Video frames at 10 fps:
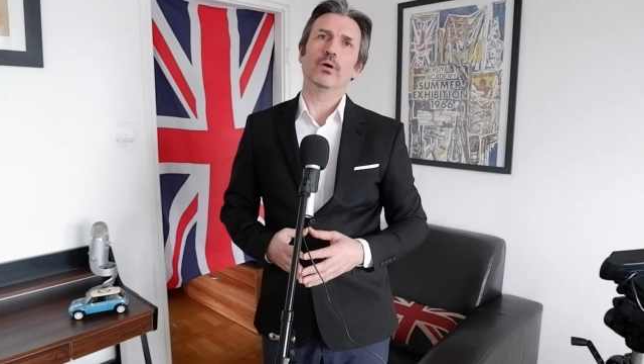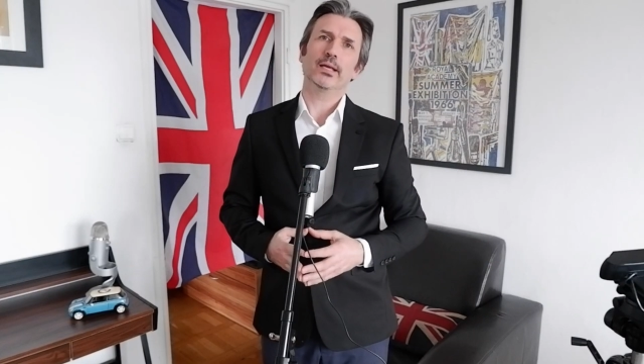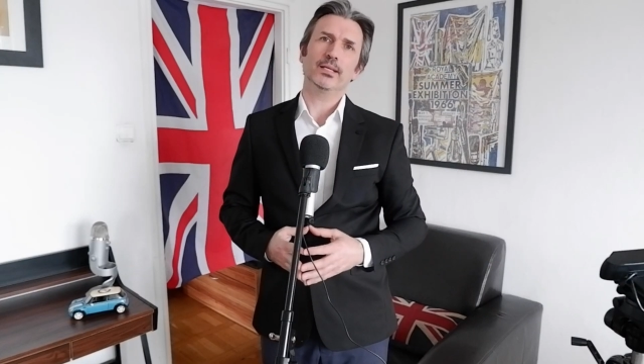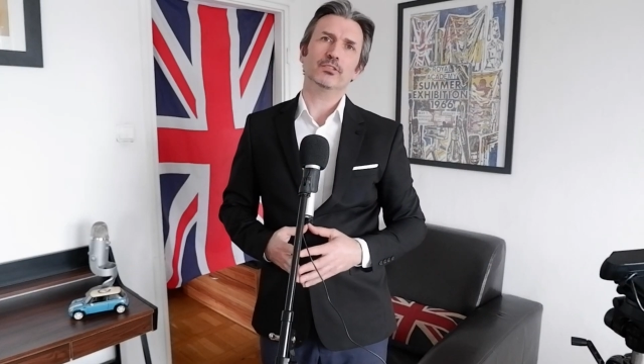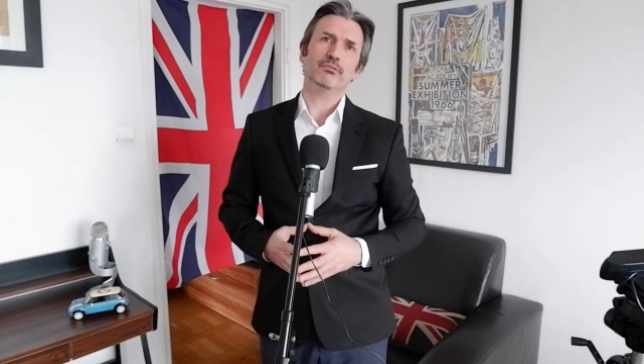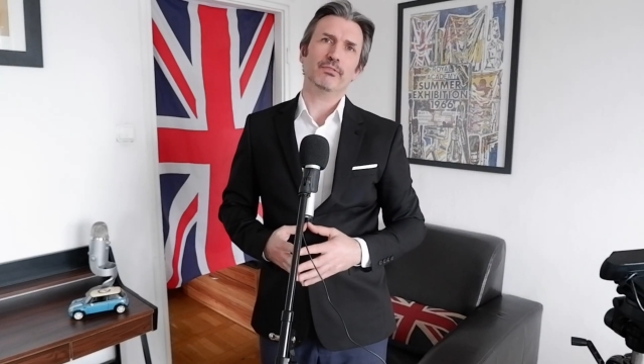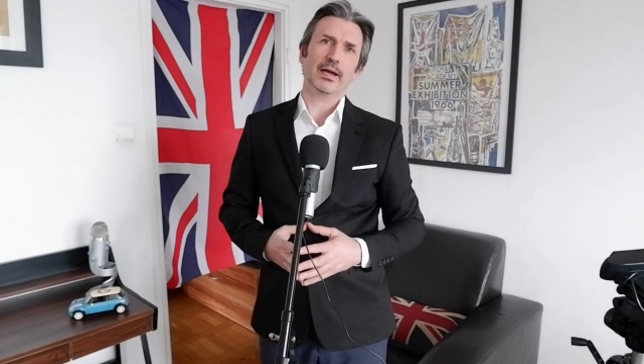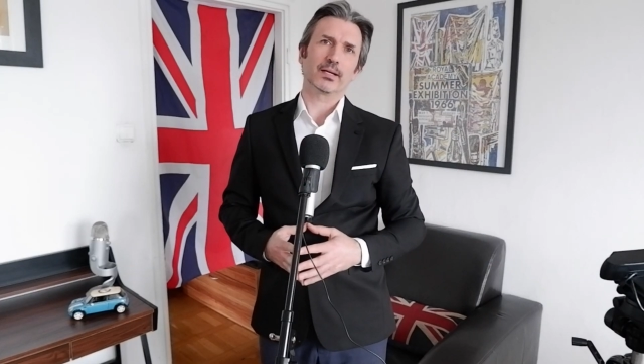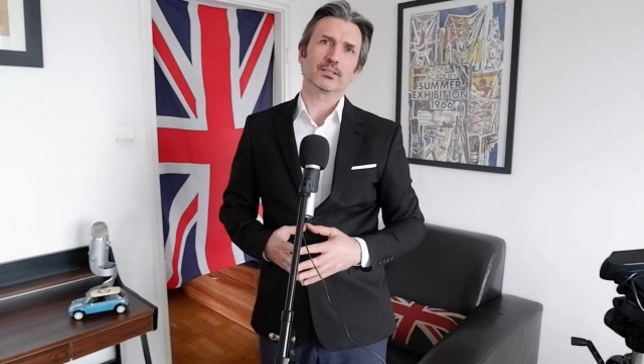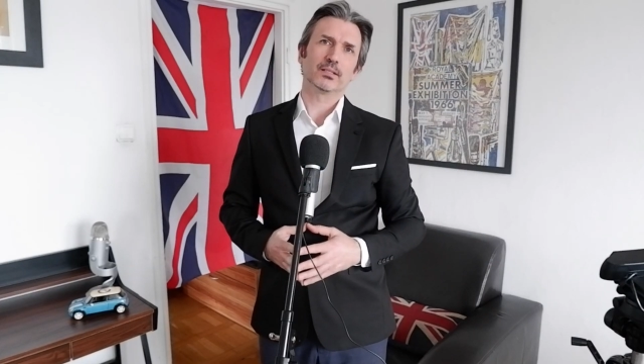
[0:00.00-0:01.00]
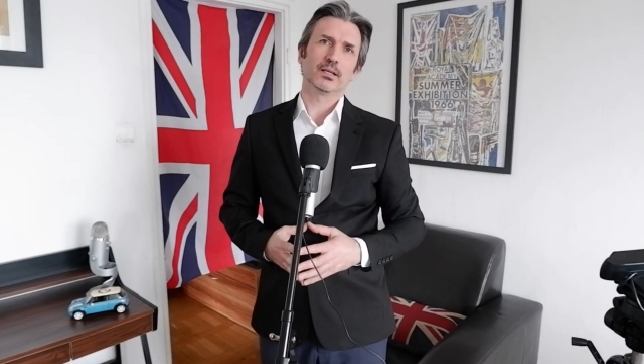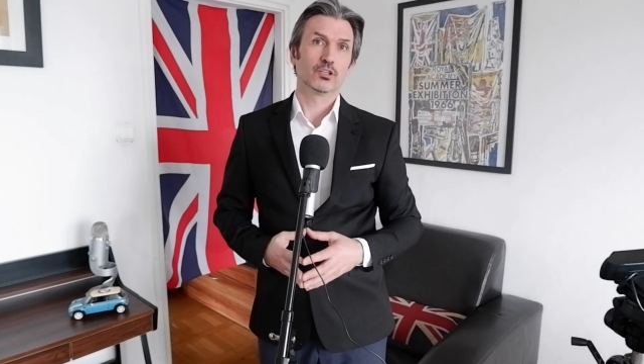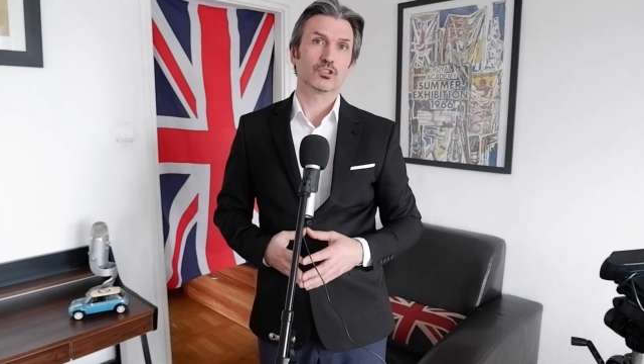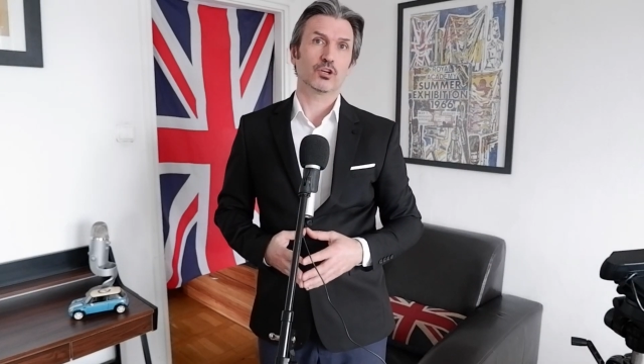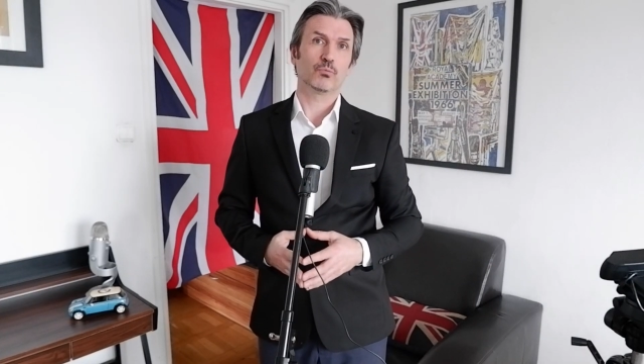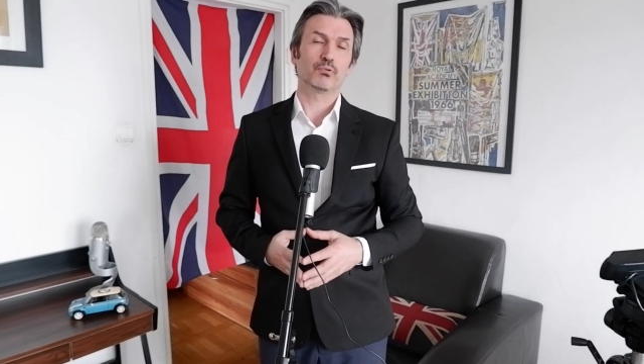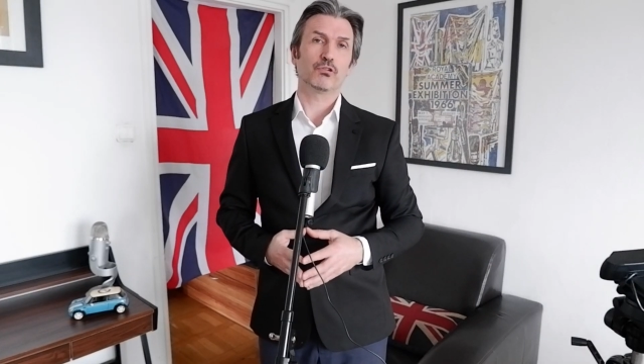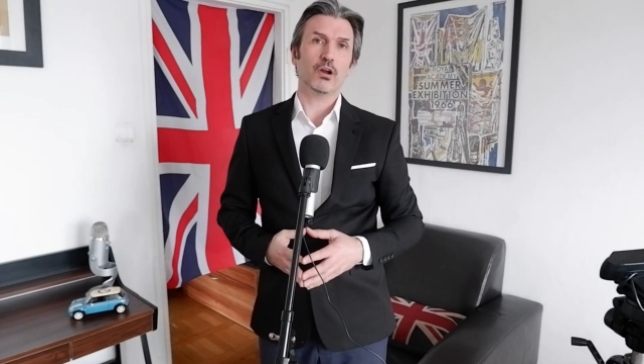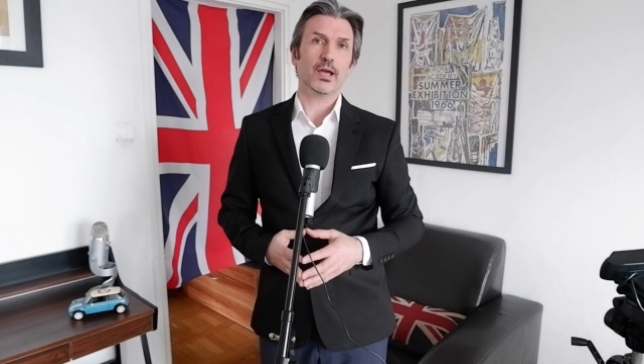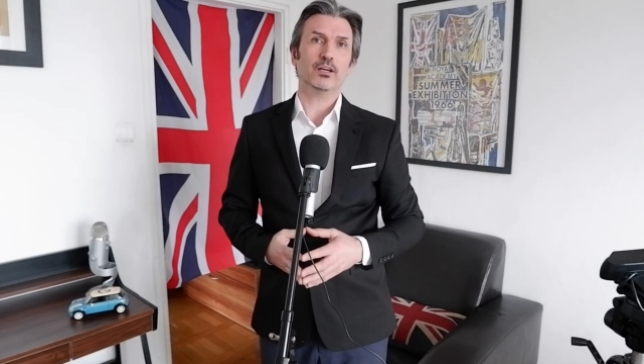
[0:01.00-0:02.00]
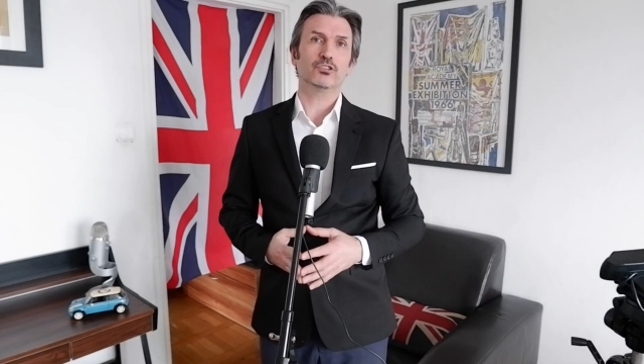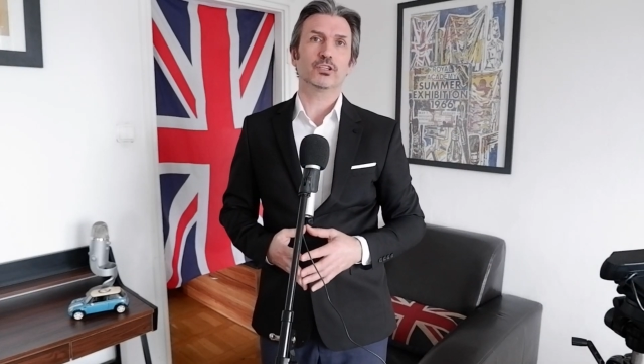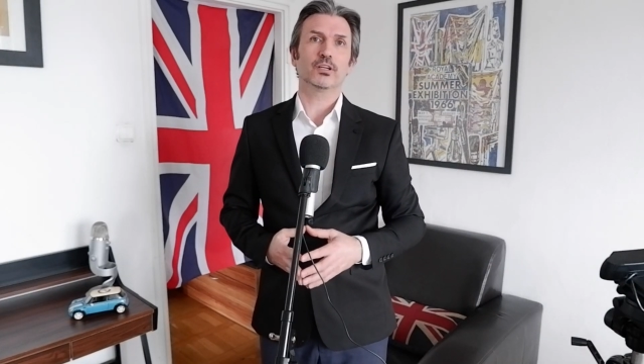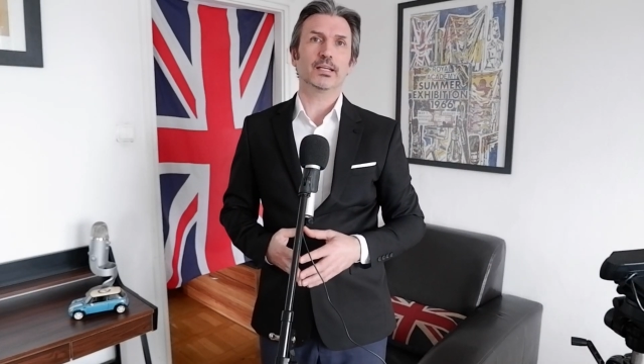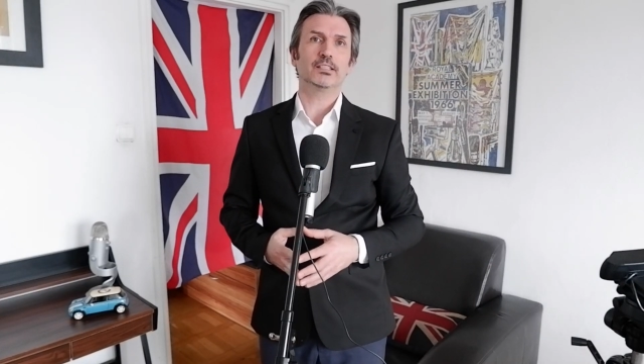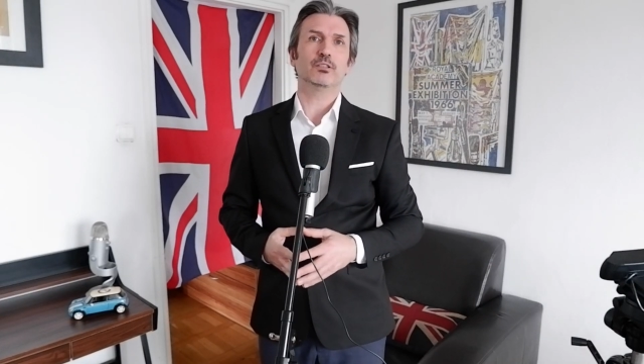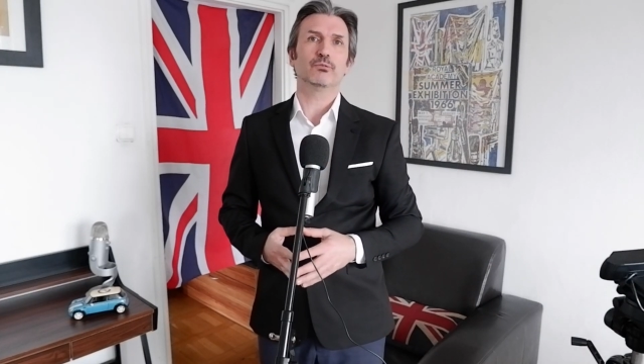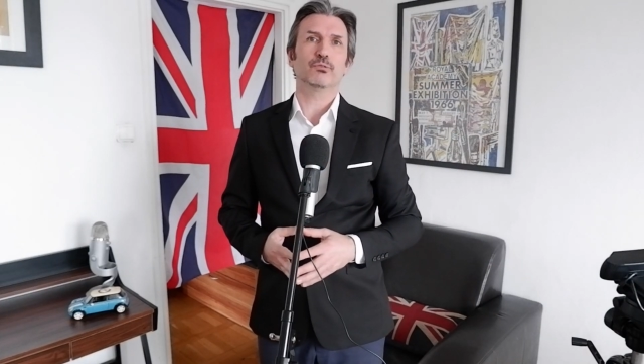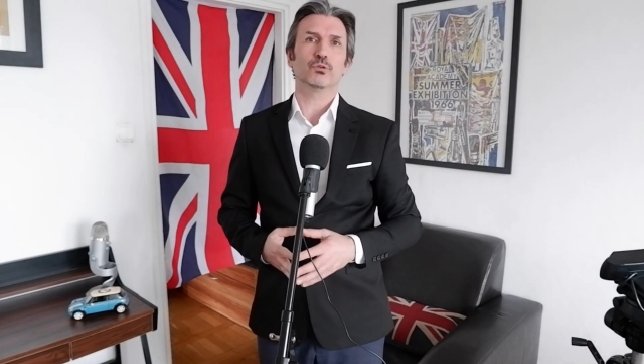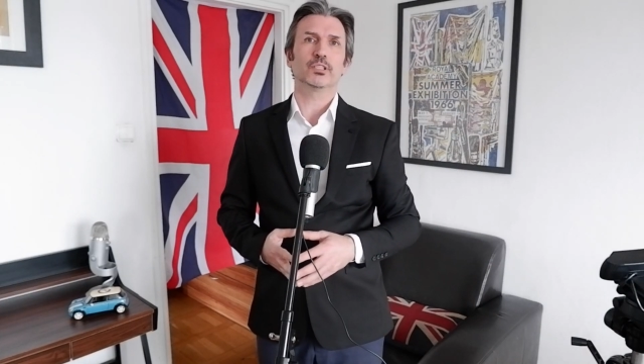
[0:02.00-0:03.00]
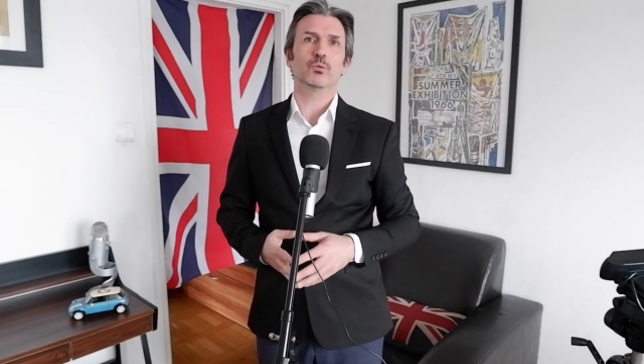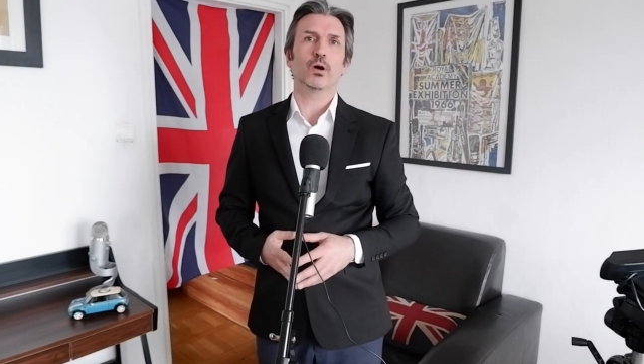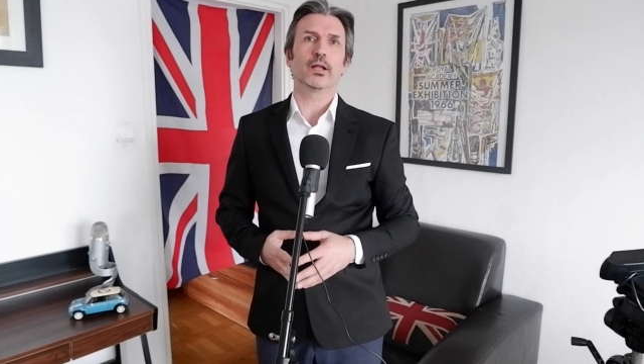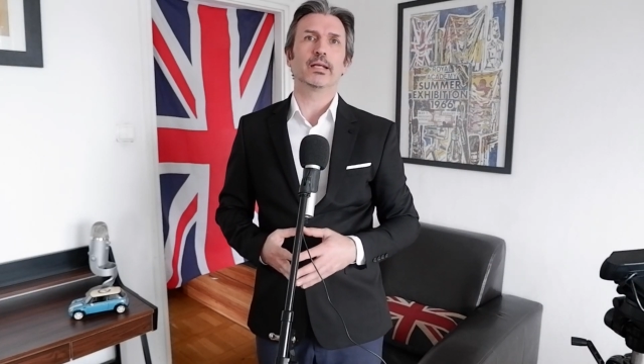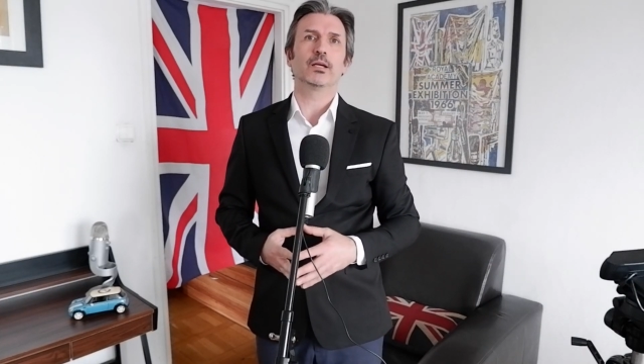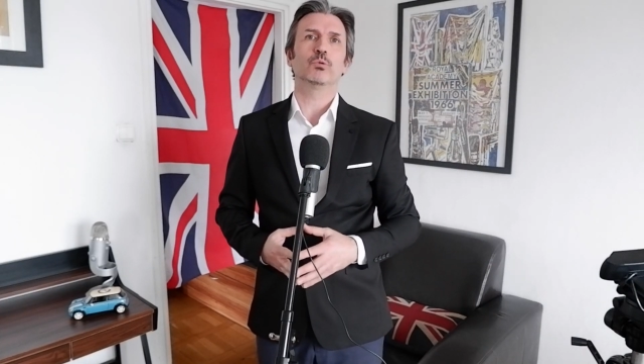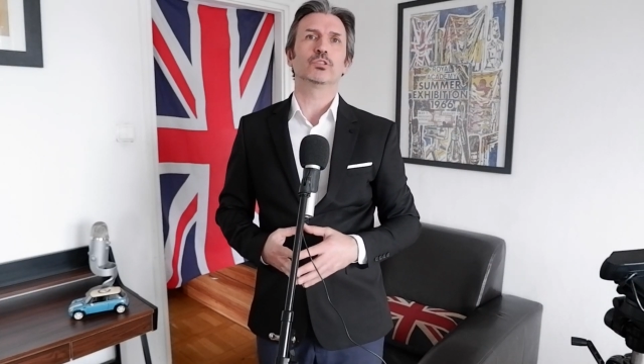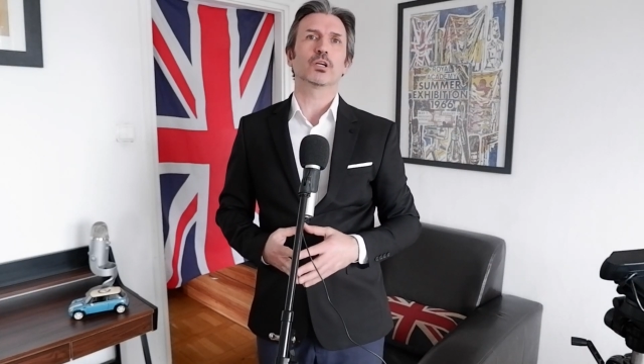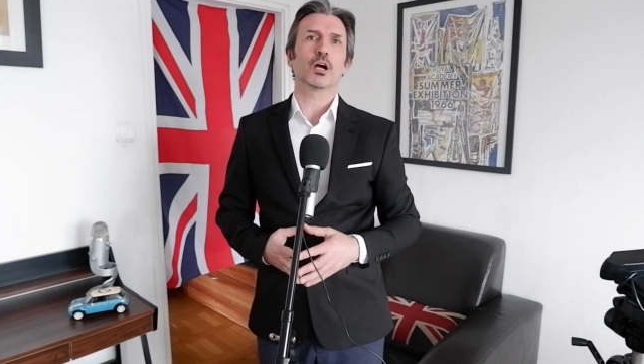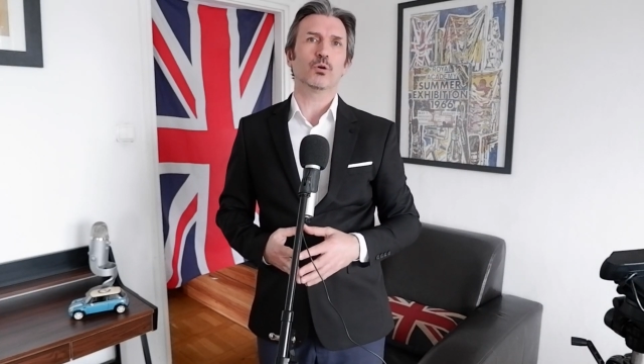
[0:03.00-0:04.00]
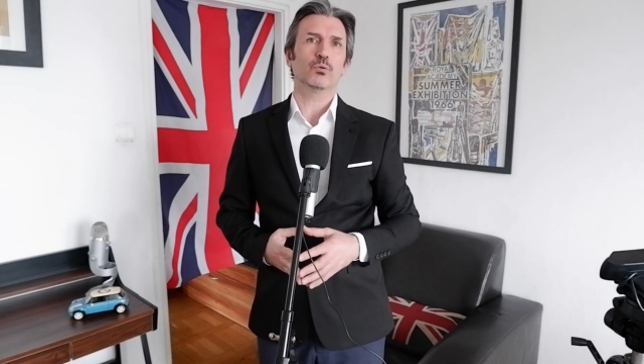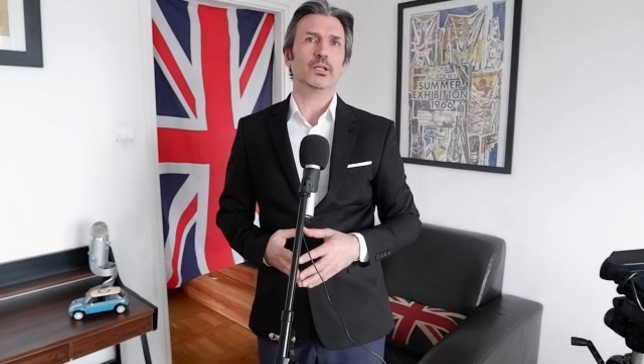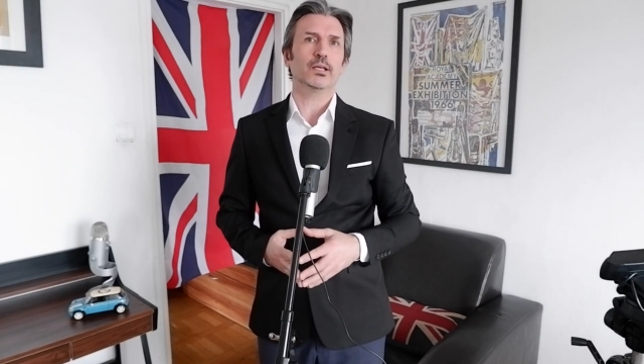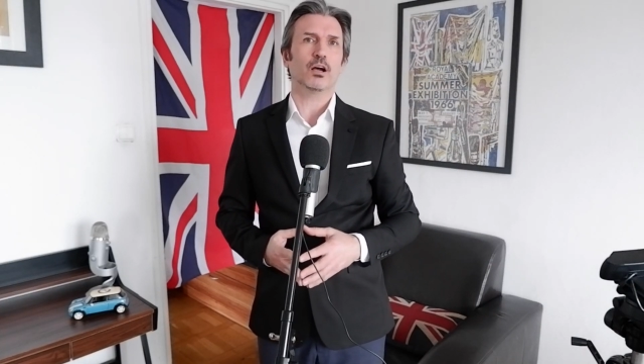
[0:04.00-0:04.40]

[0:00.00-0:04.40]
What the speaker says: here's a fact. So prior to 1941 it was only